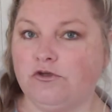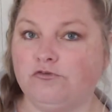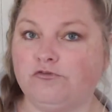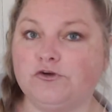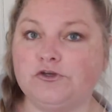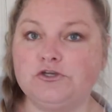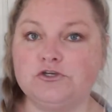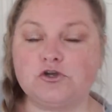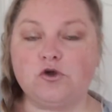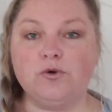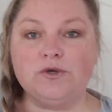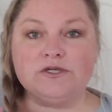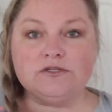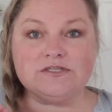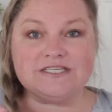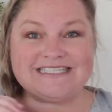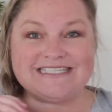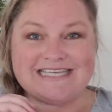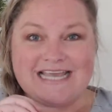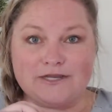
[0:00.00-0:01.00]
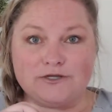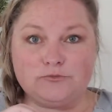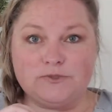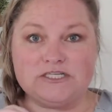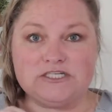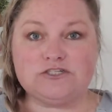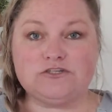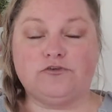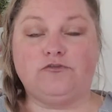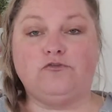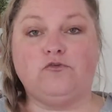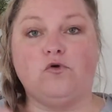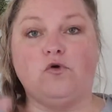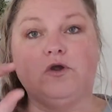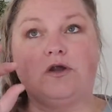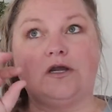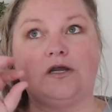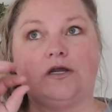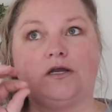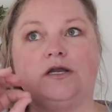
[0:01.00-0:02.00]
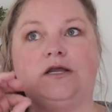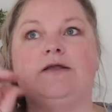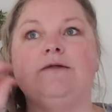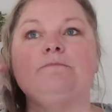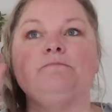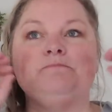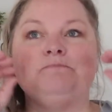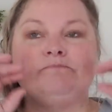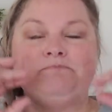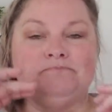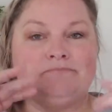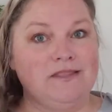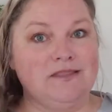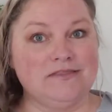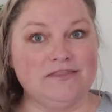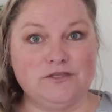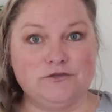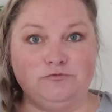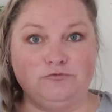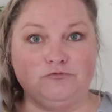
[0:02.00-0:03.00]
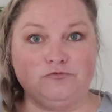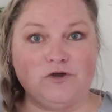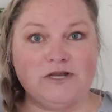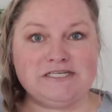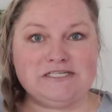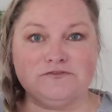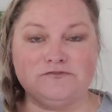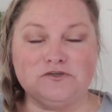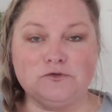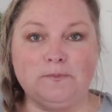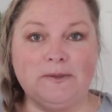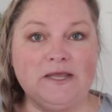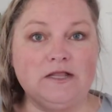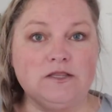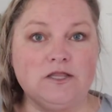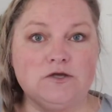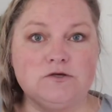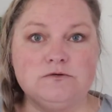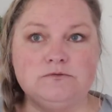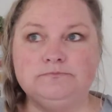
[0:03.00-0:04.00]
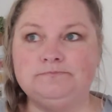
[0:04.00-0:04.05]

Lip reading: for your quilt sandwich for the front of your pillow,